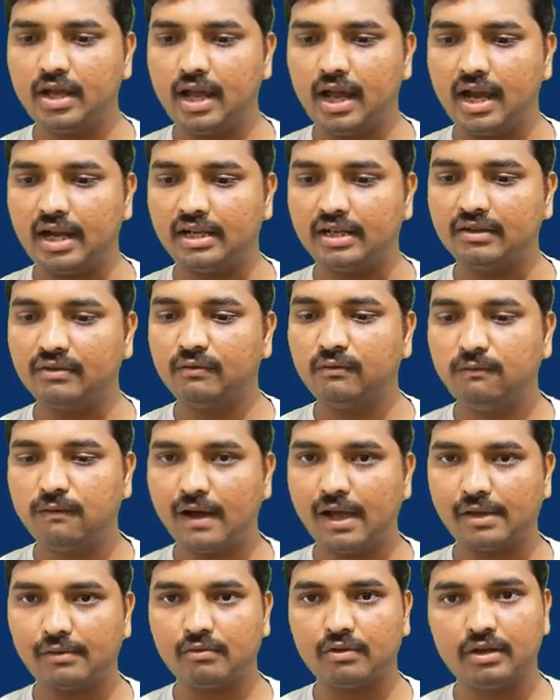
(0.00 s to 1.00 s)
and
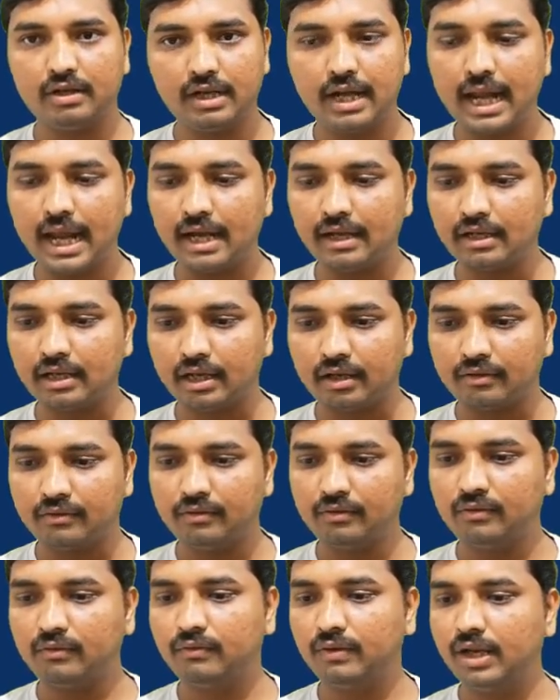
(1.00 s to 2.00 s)
5 data,
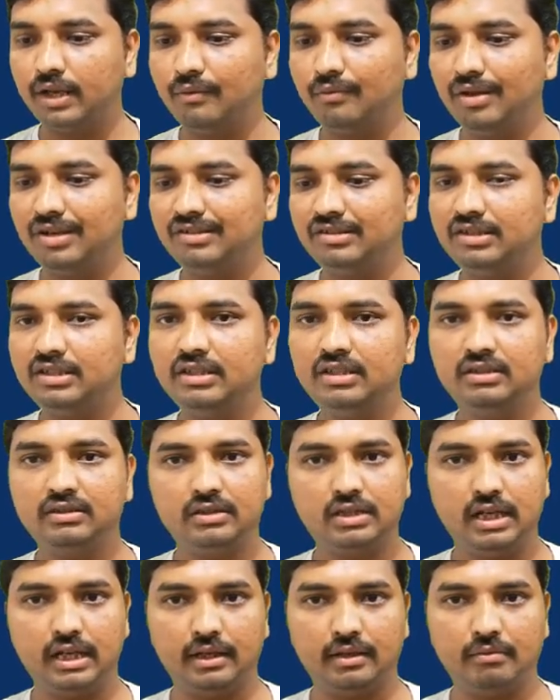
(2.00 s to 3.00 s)
frequency
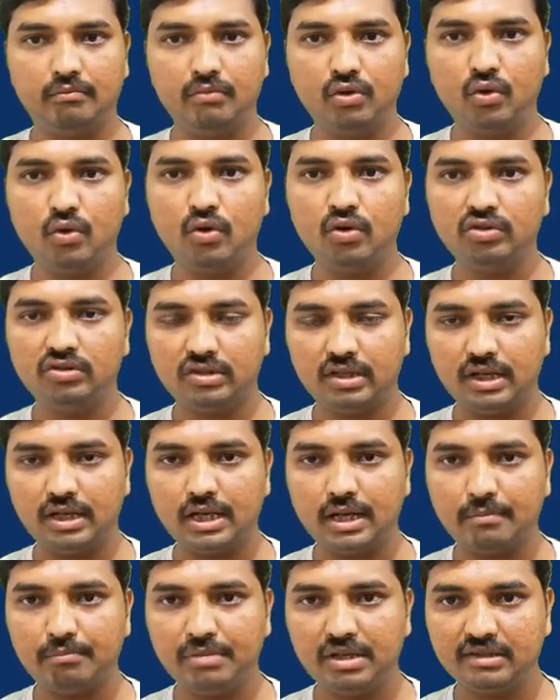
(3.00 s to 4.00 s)
3 because it
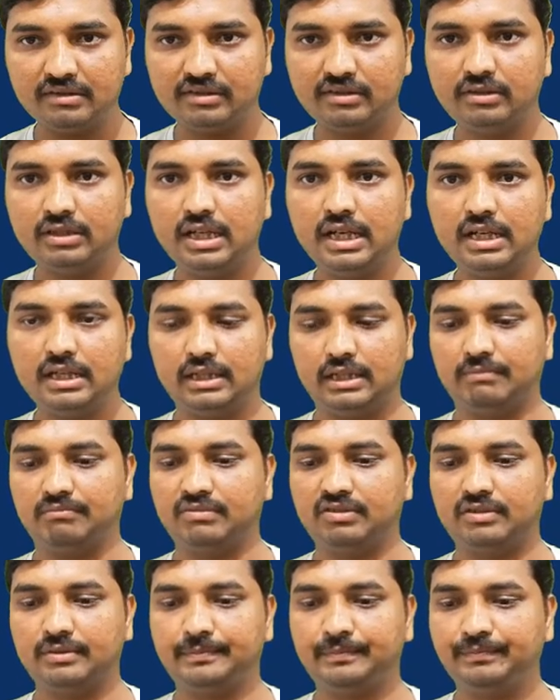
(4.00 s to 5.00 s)
appears 3
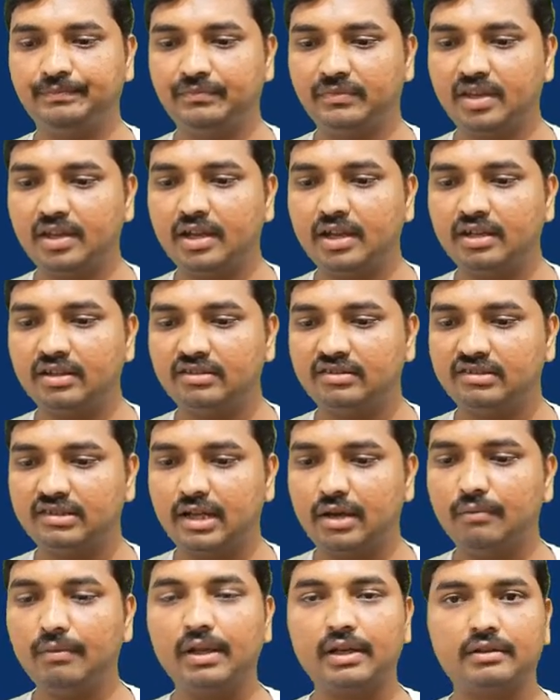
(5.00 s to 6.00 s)
times.
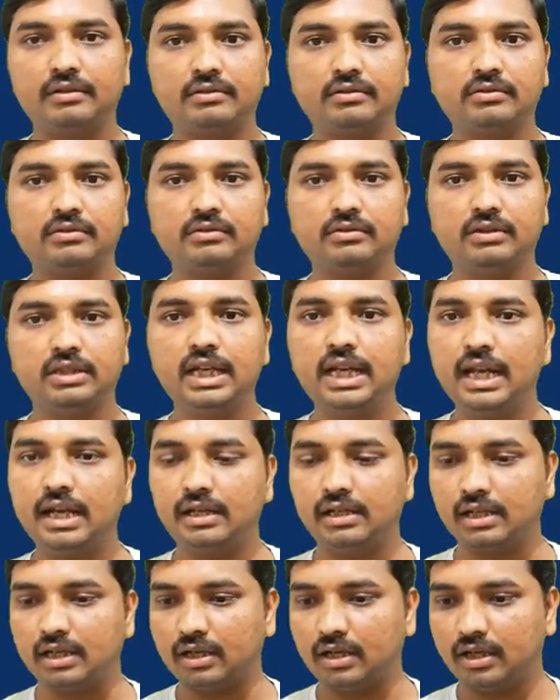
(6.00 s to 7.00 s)
7
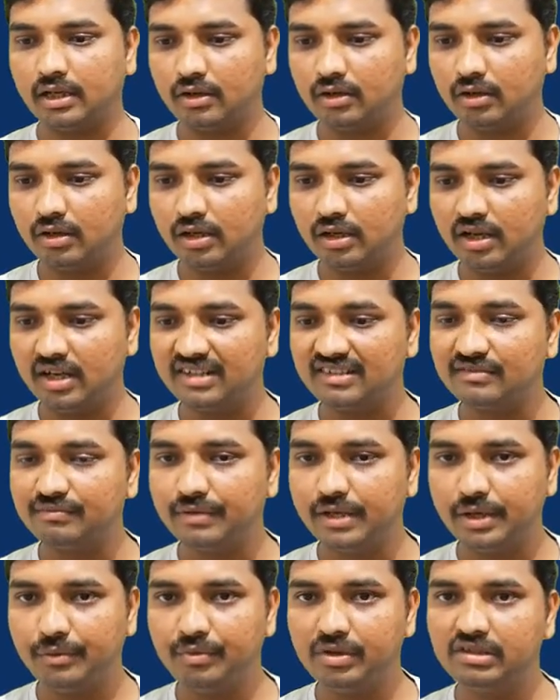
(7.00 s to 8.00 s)
data, its
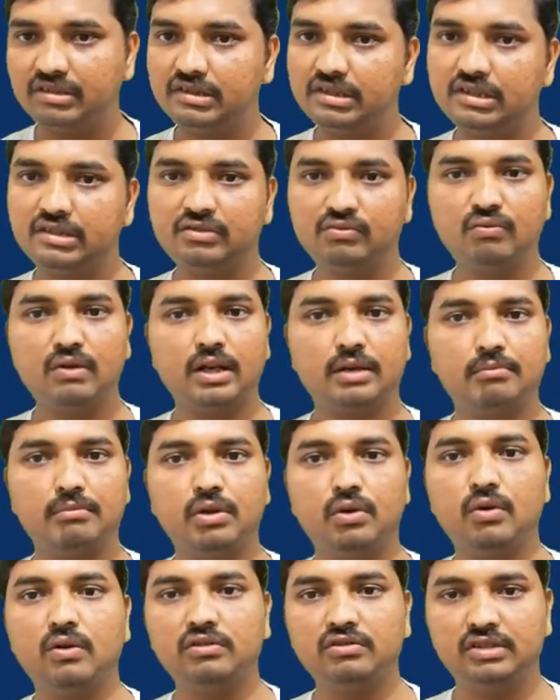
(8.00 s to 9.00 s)
frequency is 1
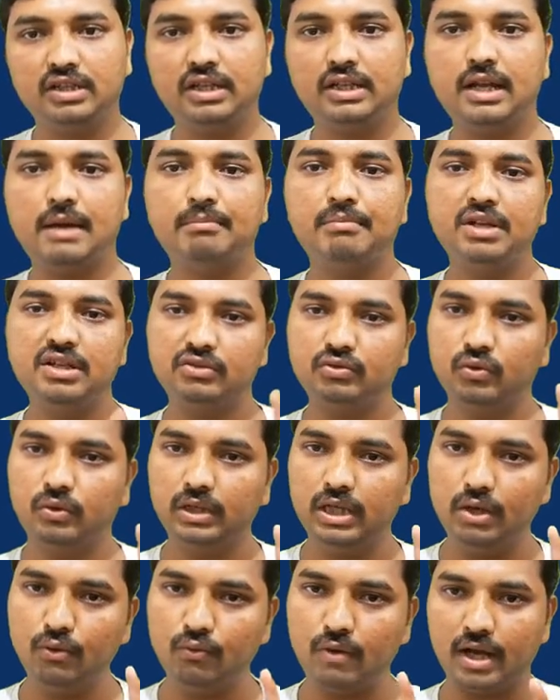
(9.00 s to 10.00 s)
because it appears
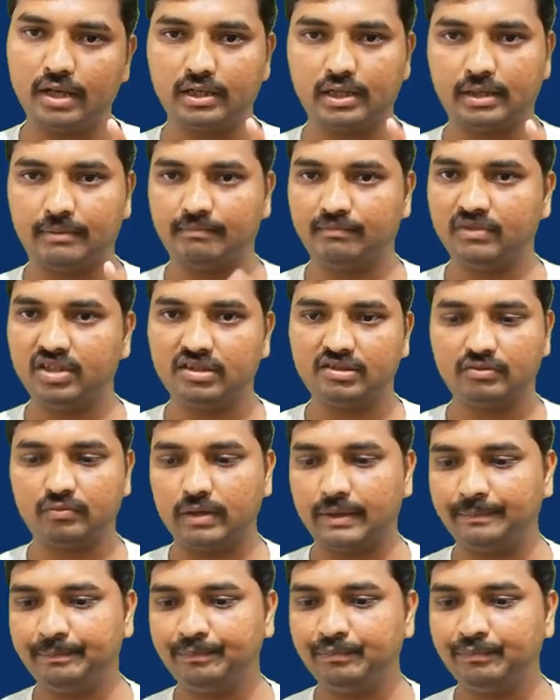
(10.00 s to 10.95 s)
only 1 time. That's why.